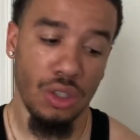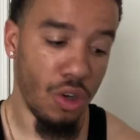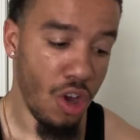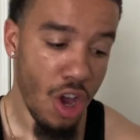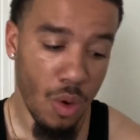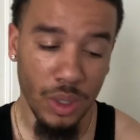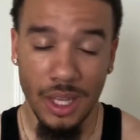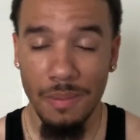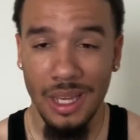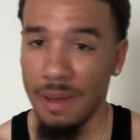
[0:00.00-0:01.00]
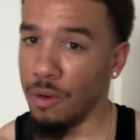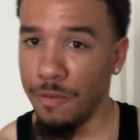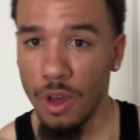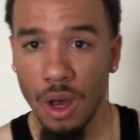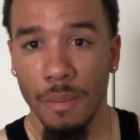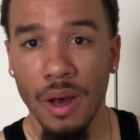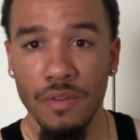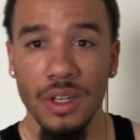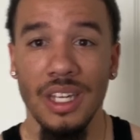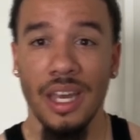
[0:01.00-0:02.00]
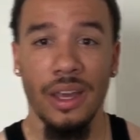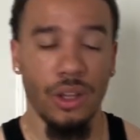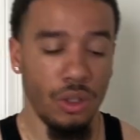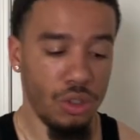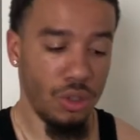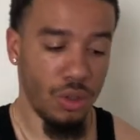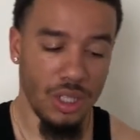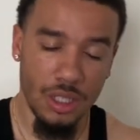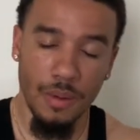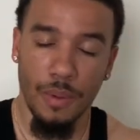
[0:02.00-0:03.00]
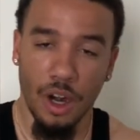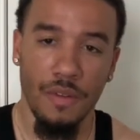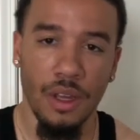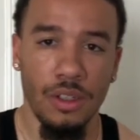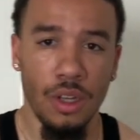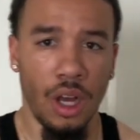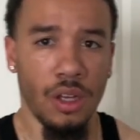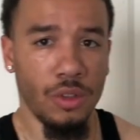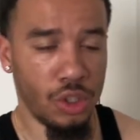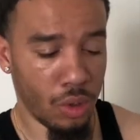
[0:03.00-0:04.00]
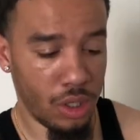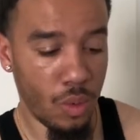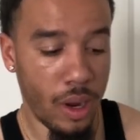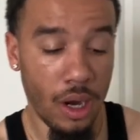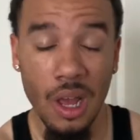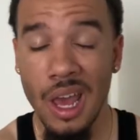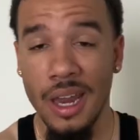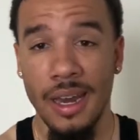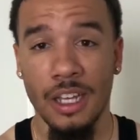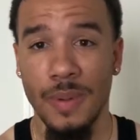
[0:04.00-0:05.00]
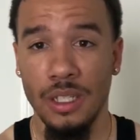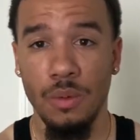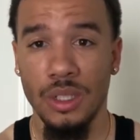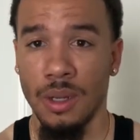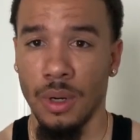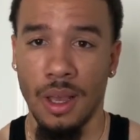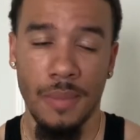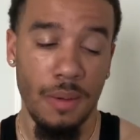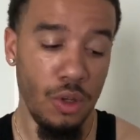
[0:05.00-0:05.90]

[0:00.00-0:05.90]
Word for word: So with them being able to fit above the knee and loose, you know, this is the perfect uh, short to wear, especially with summer coming up.